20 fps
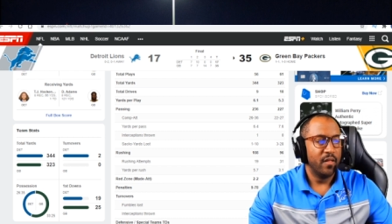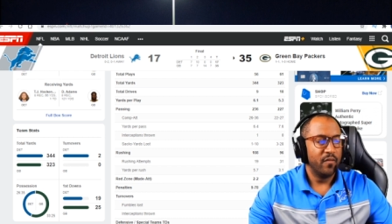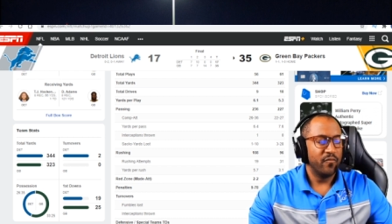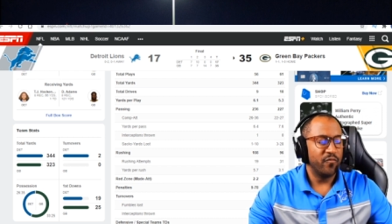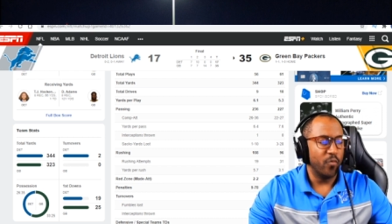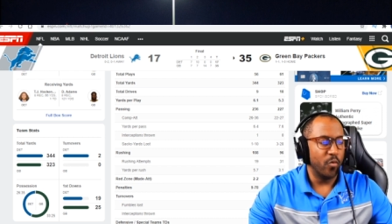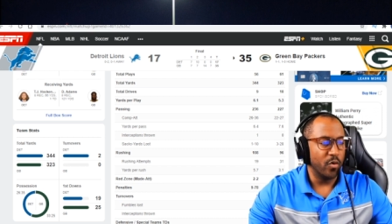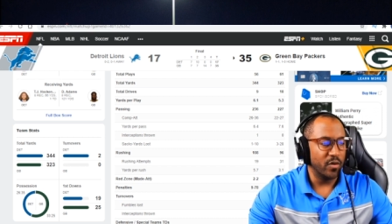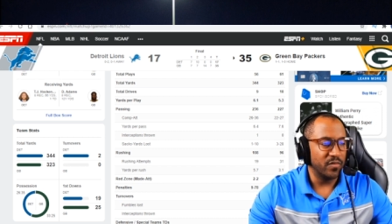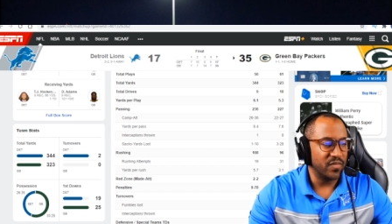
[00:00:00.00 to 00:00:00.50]

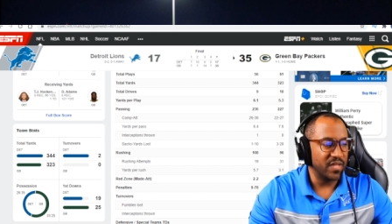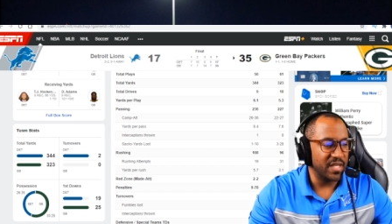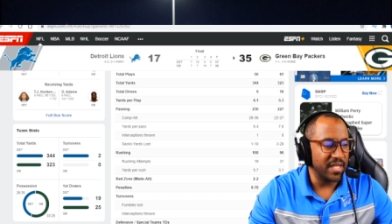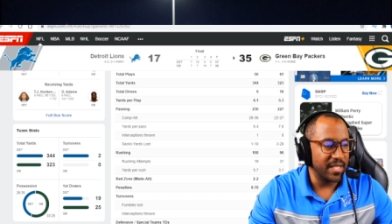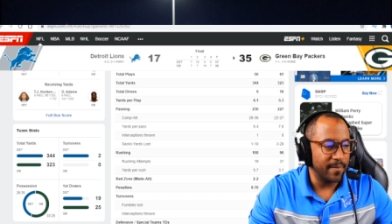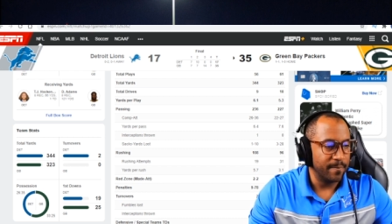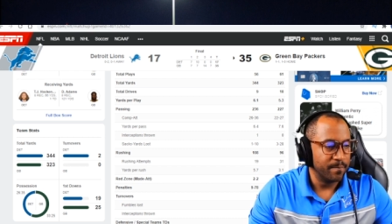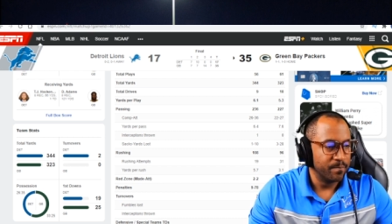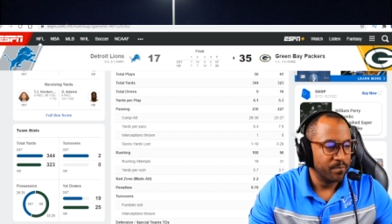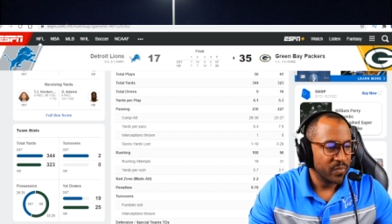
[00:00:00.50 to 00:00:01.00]
for
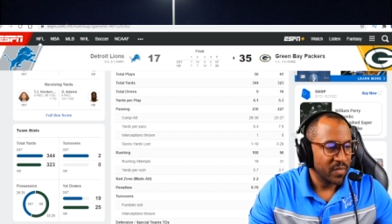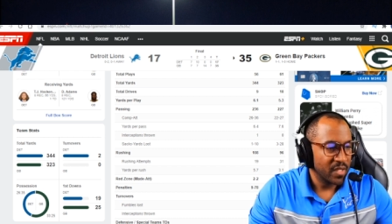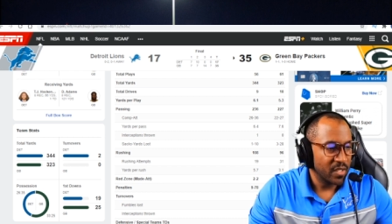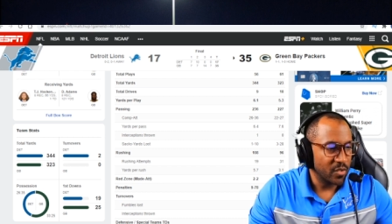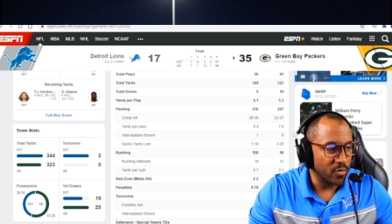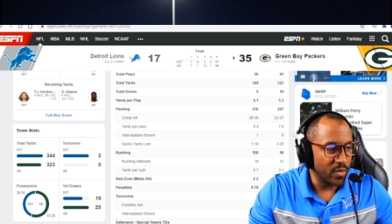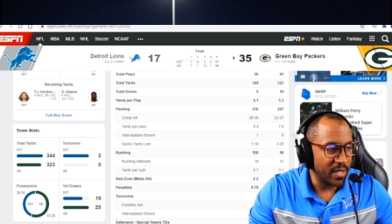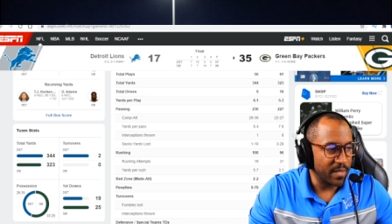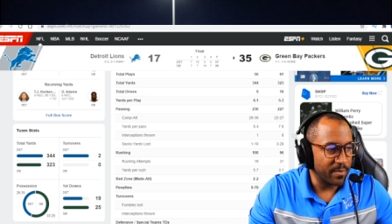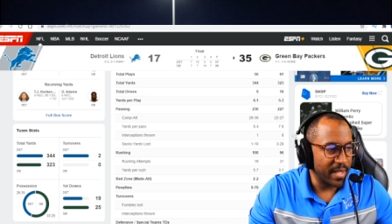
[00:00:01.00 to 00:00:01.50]
the
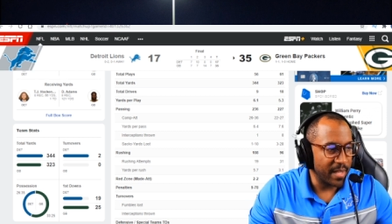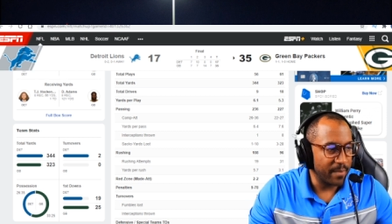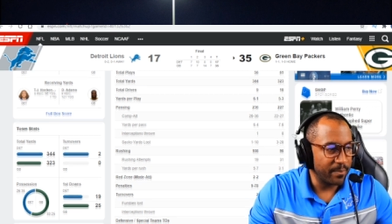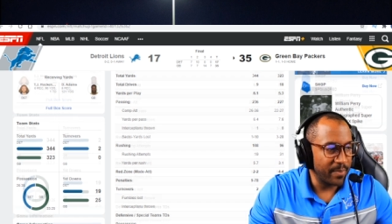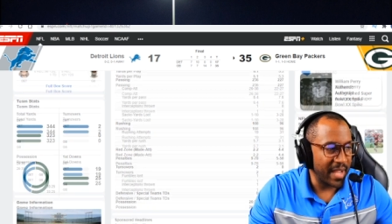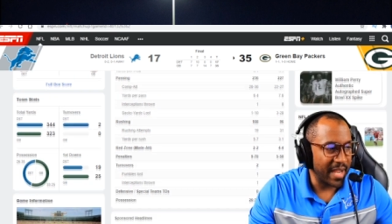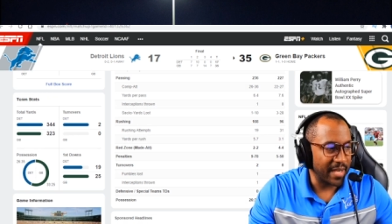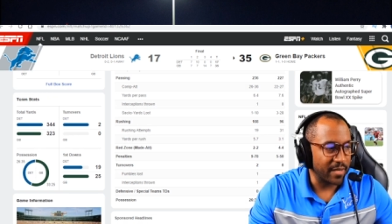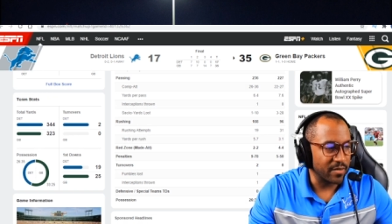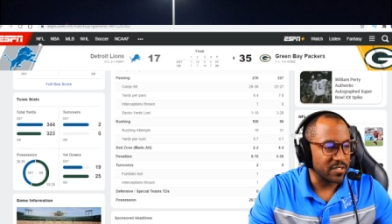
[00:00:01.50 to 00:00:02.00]
Green Bay
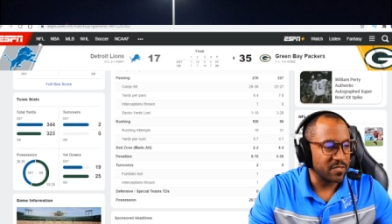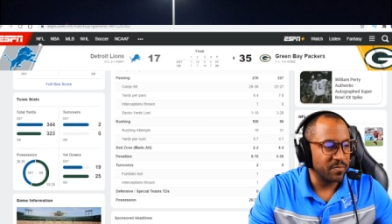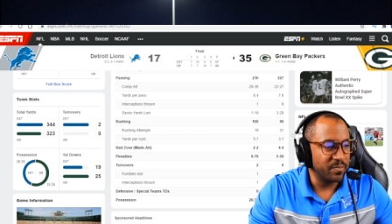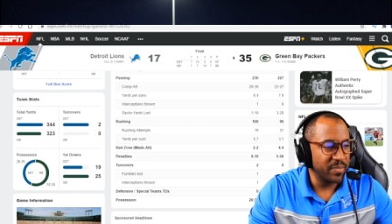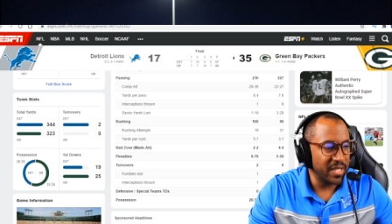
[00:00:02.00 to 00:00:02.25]
Packers.